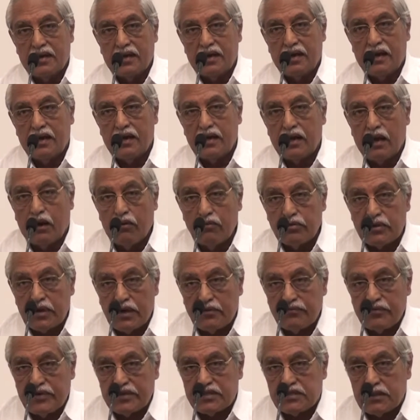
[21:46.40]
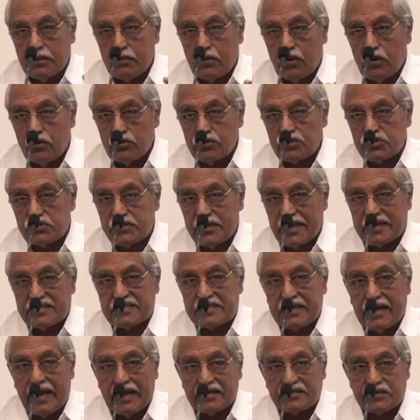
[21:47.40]
And out of which about
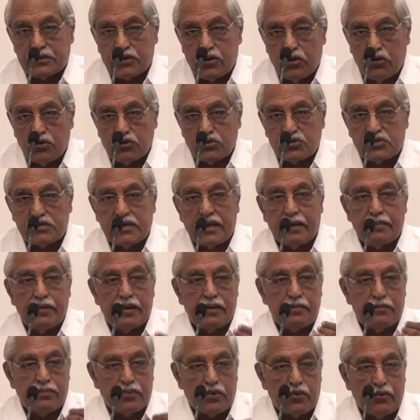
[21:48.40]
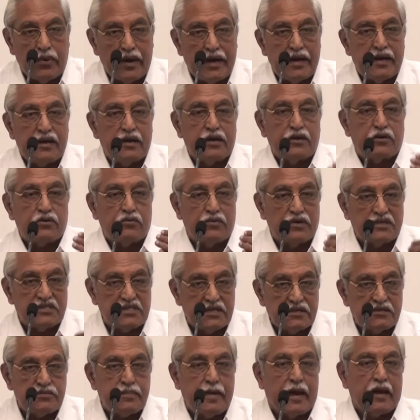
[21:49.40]
6 lakhs crores have been provided towards
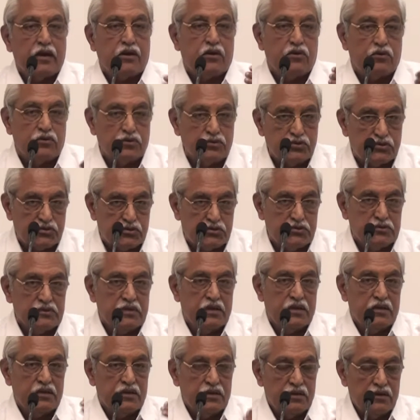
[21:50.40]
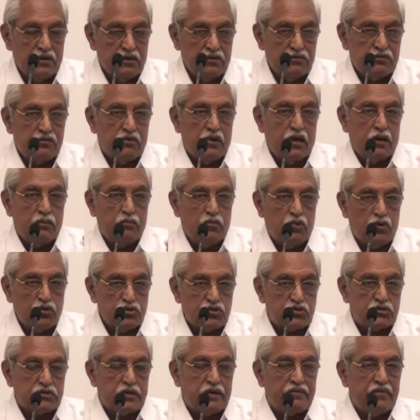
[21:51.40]
these bad loans. So
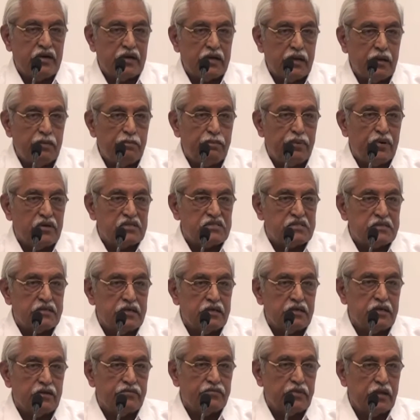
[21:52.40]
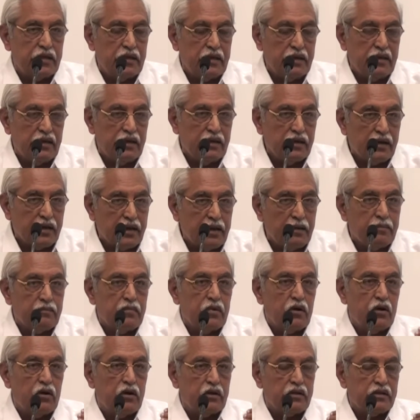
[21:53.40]
almost 70% of the income
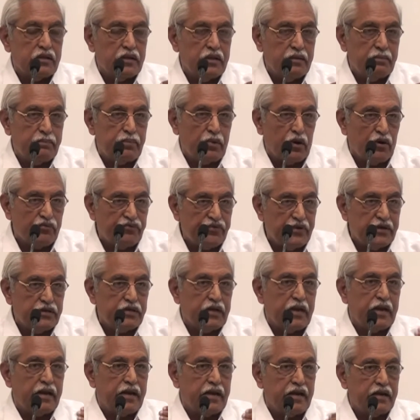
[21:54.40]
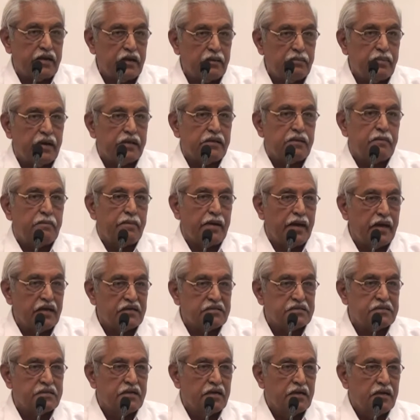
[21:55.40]
or the profit generated by the
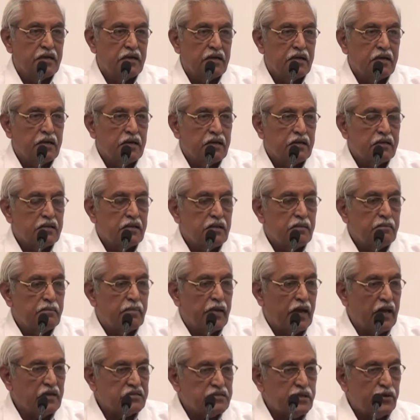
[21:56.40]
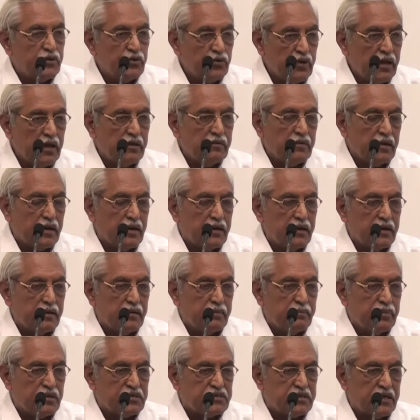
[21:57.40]
banks are doing
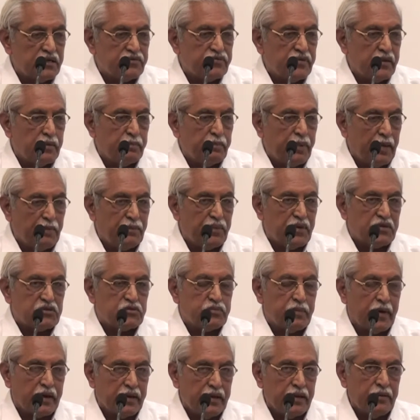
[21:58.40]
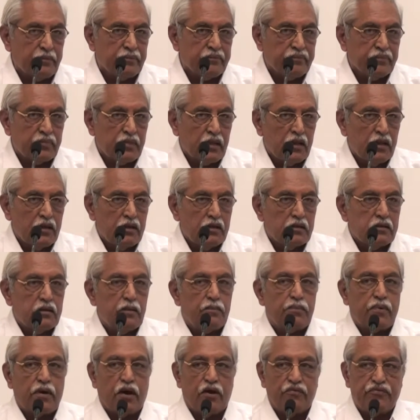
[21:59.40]
business with the people's money. The
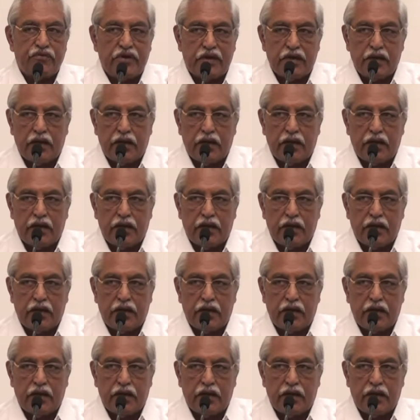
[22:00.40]
profit